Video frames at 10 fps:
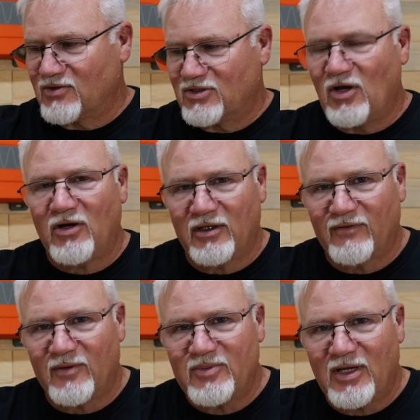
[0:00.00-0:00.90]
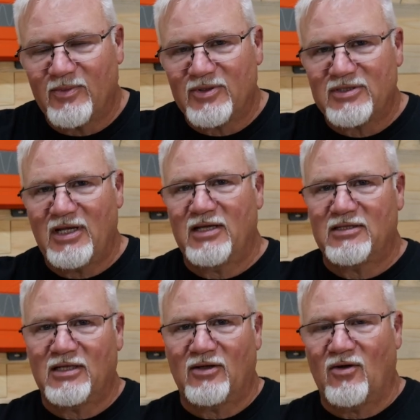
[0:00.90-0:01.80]
so starting from
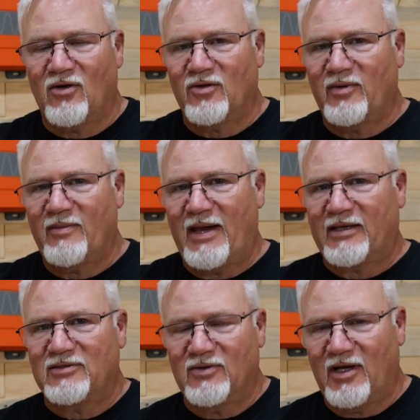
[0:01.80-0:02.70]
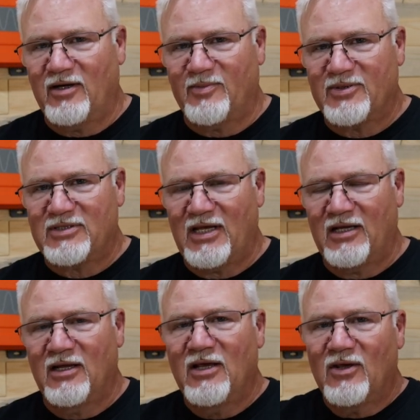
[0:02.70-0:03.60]
10% to get all the way back to
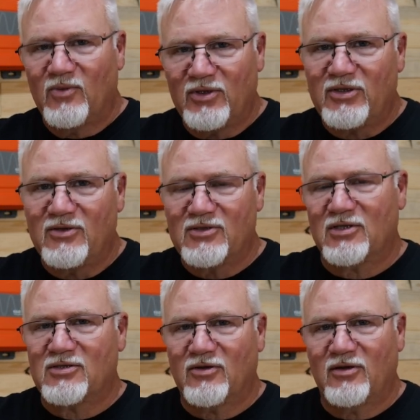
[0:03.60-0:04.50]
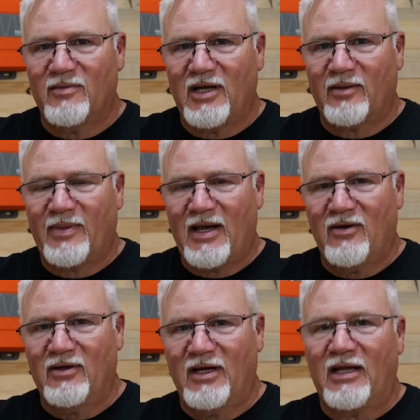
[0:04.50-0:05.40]
100%, we'll use a certain amount of
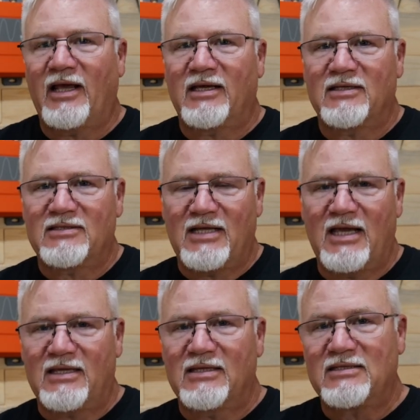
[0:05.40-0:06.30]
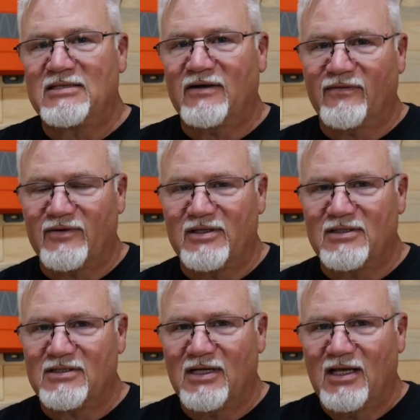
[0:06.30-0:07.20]
power, and I can take the
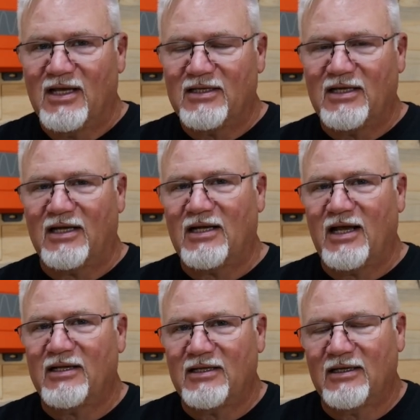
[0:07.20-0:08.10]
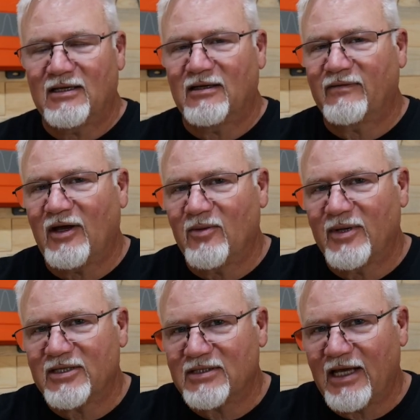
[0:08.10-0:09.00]
difference and get an idea of how
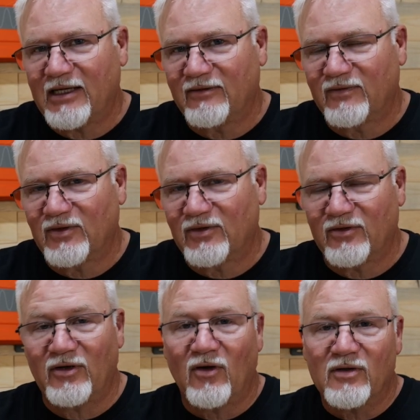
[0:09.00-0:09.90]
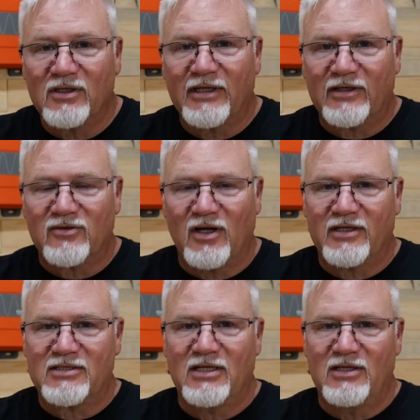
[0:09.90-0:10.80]
much that inverter and all the
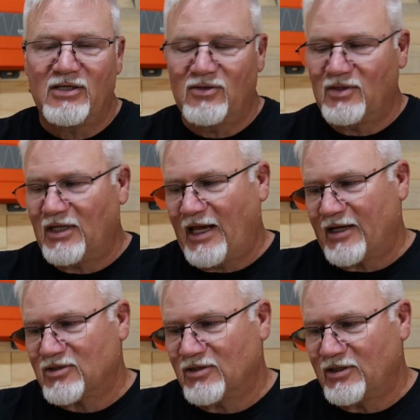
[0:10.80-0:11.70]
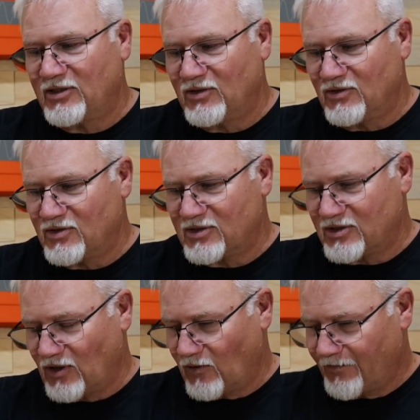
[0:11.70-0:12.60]
electronics in the unit actually used.
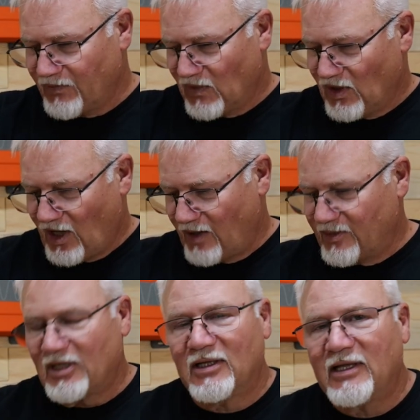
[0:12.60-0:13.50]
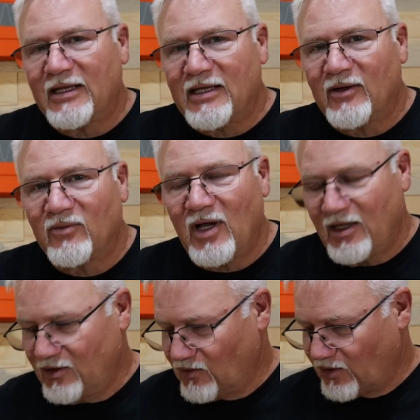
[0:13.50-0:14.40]
So I'm going to let that
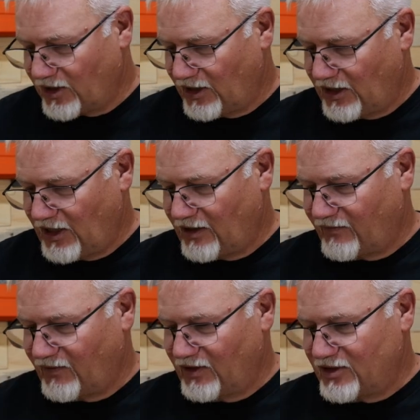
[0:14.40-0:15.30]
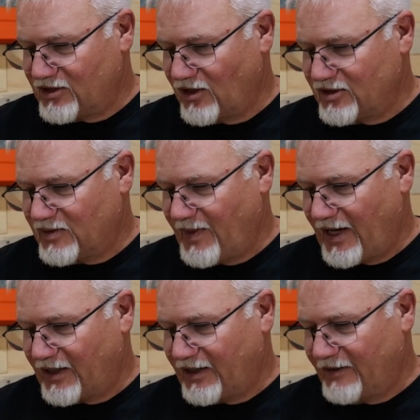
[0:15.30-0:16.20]
run. We're going to get it fully charged
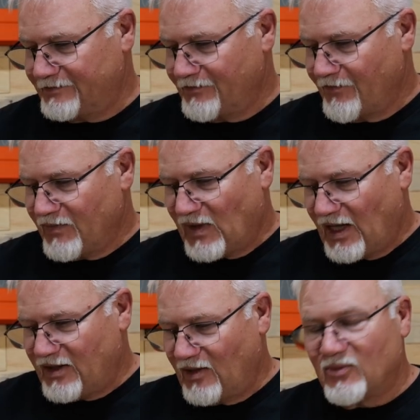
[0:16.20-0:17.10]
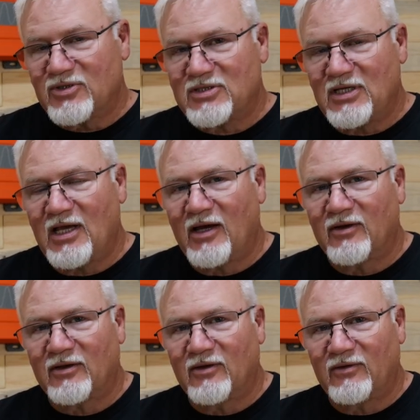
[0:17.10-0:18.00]
back up, and then we'll see how
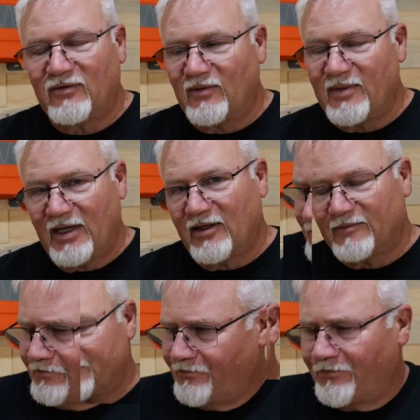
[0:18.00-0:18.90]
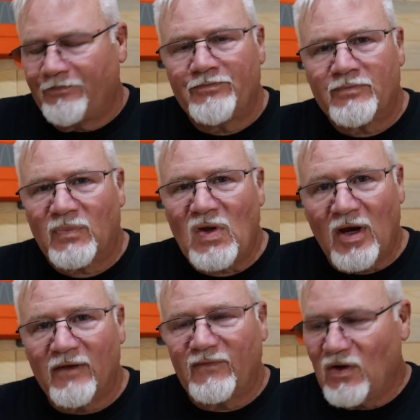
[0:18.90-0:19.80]
it goes from there. All
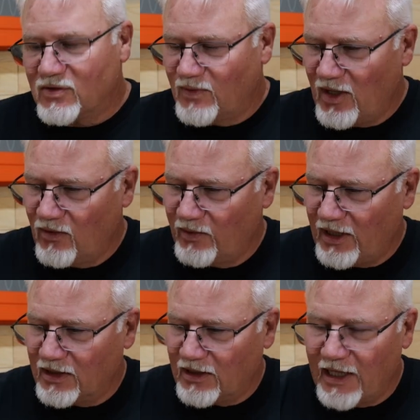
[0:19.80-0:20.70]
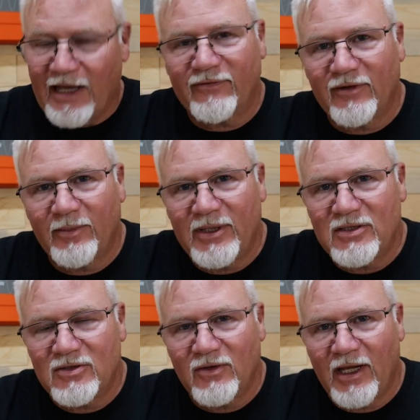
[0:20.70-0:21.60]
right, folks, well, we got the Aferiy
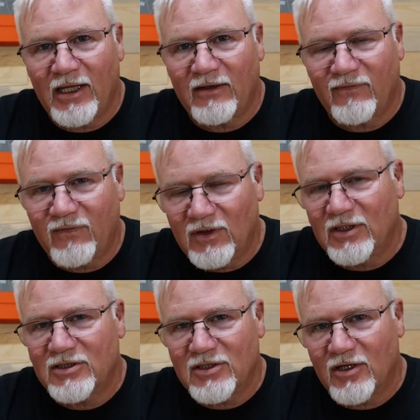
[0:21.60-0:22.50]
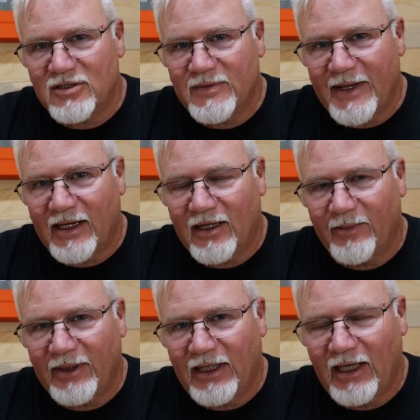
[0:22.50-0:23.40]
P280 fully charged back
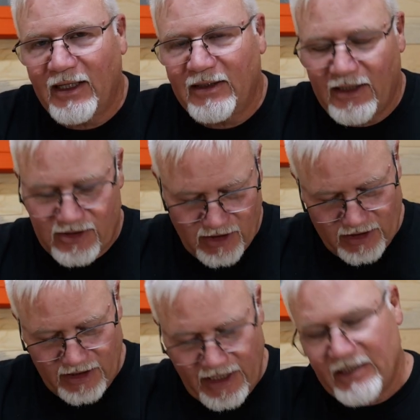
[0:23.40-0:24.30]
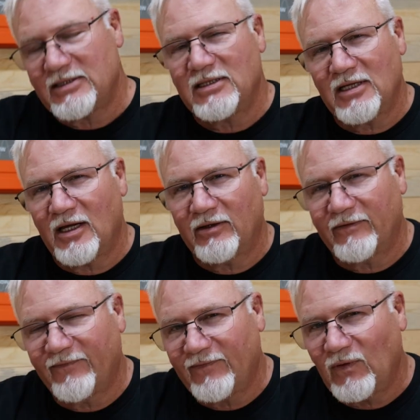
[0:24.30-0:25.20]
up again. It took
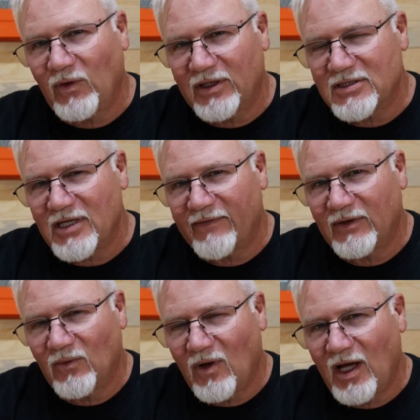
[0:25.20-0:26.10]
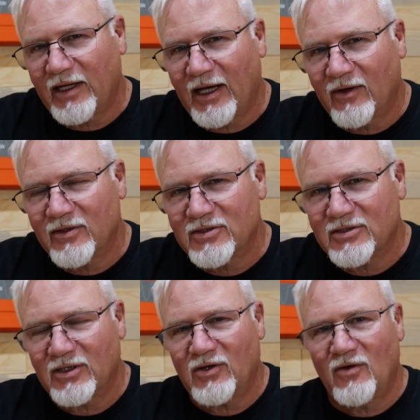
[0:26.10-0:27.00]
1,947 watt hours
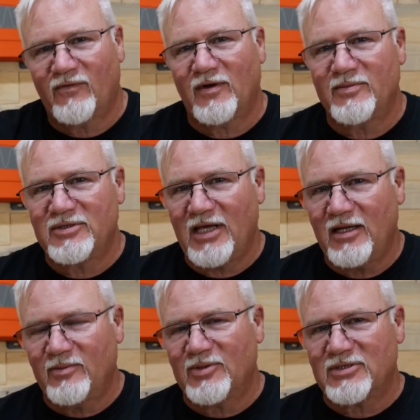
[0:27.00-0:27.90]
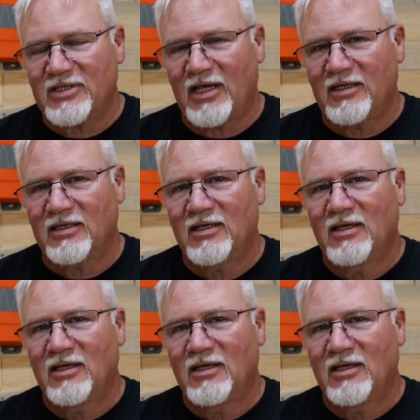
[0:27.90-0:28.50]
to go from 10%